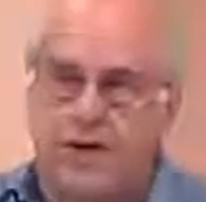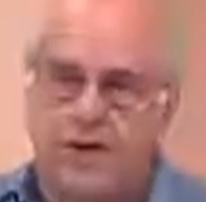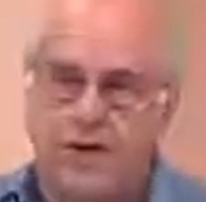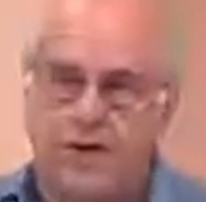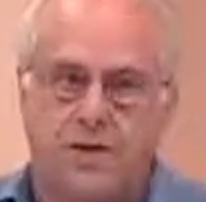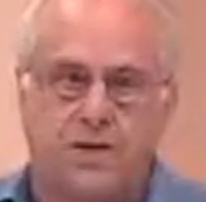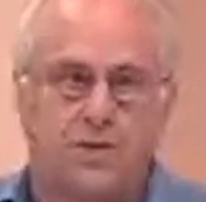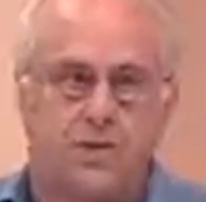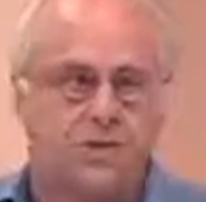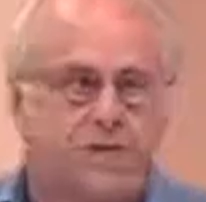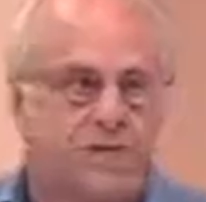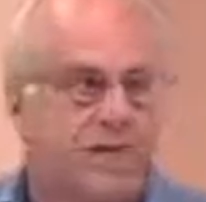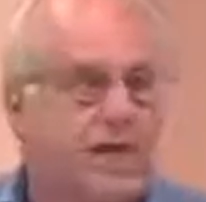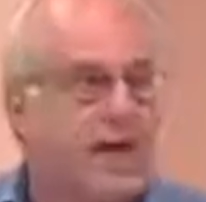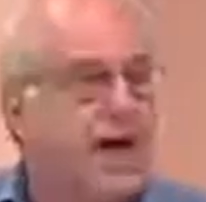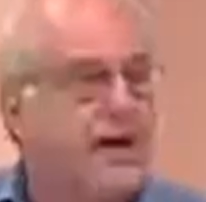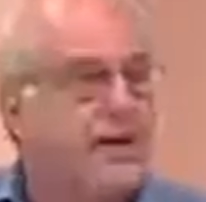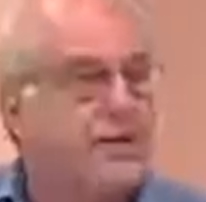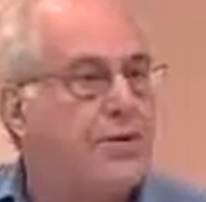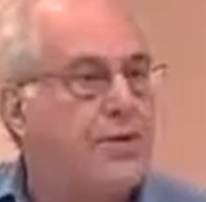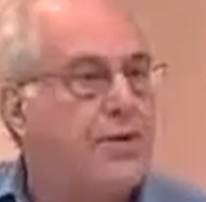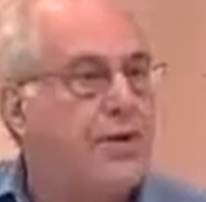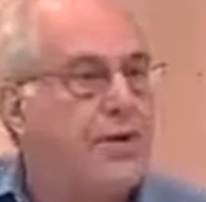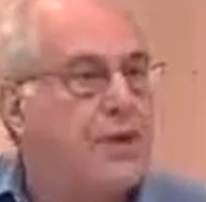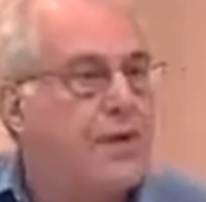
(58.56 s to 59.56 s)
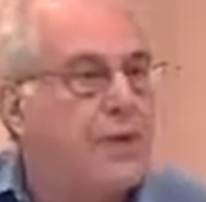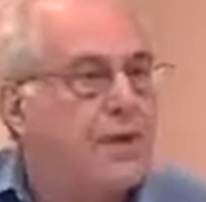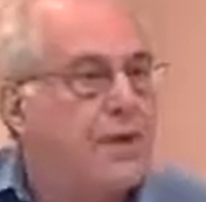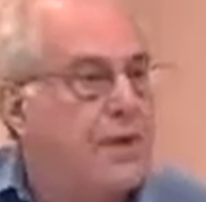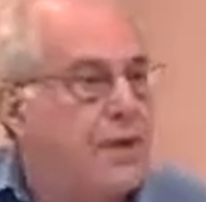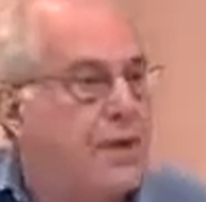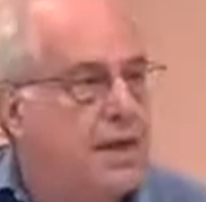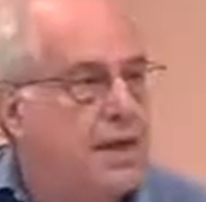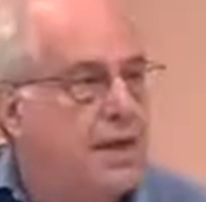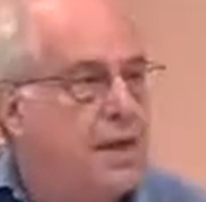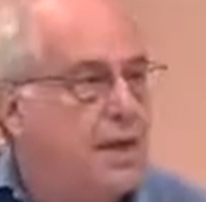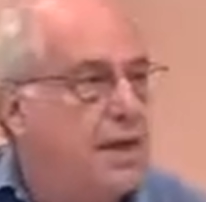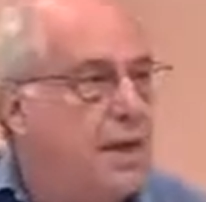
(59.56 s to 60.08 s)
that goes out
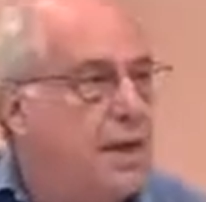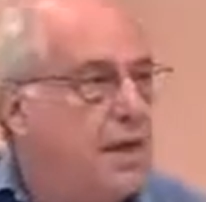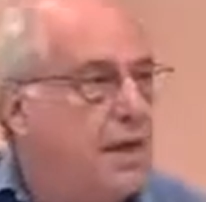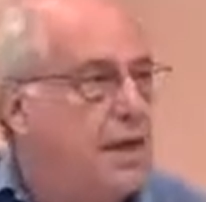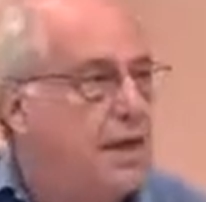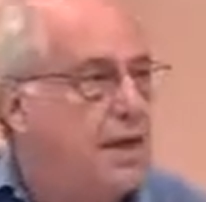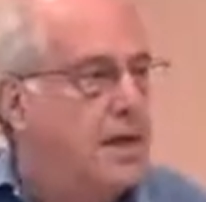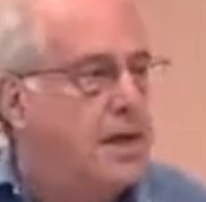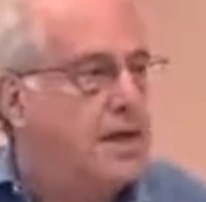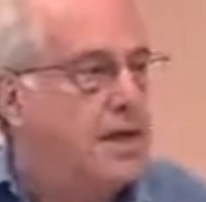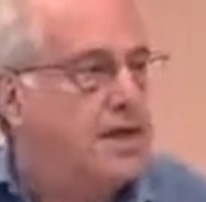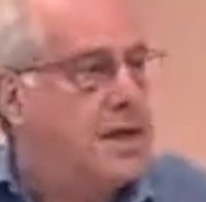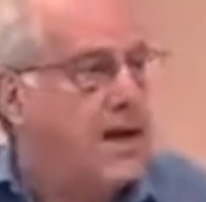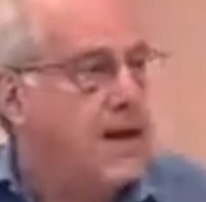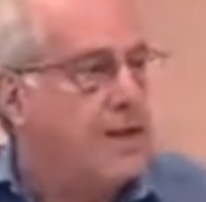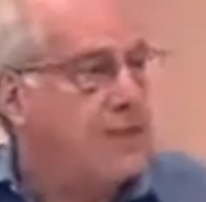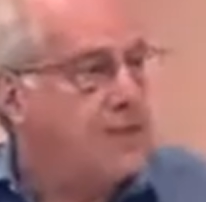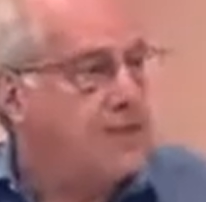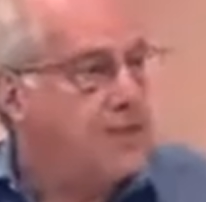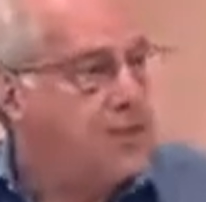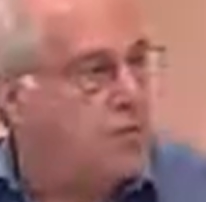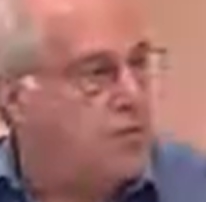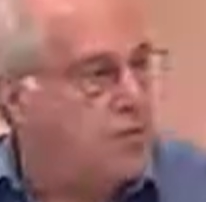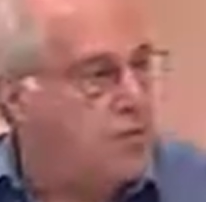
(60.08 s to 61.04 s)
around the